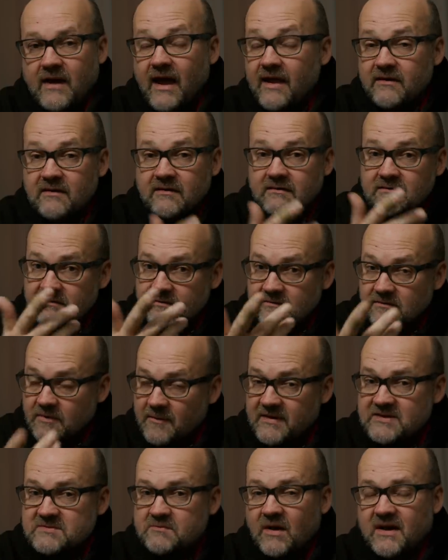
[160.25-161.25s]
And
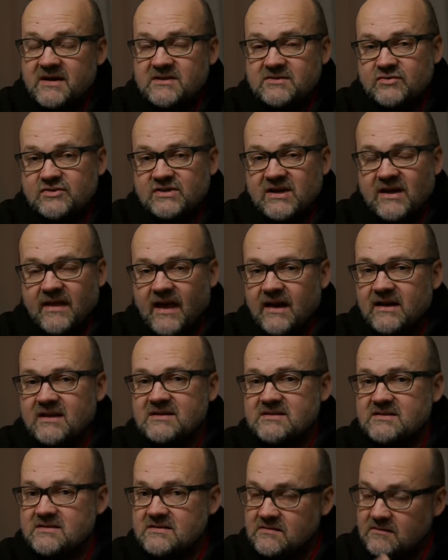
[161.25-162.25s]
the best place to share that
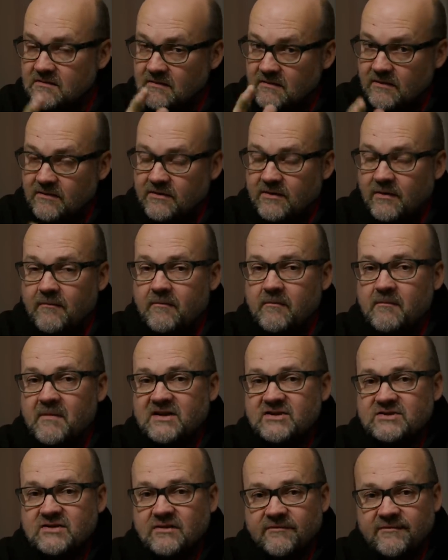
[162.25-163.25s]
is the
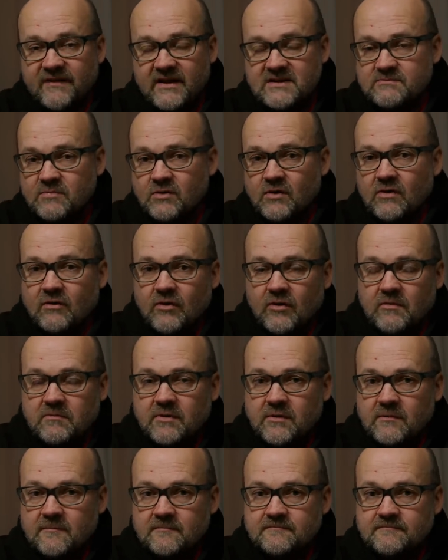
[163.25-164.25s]
mentioned Facebook group.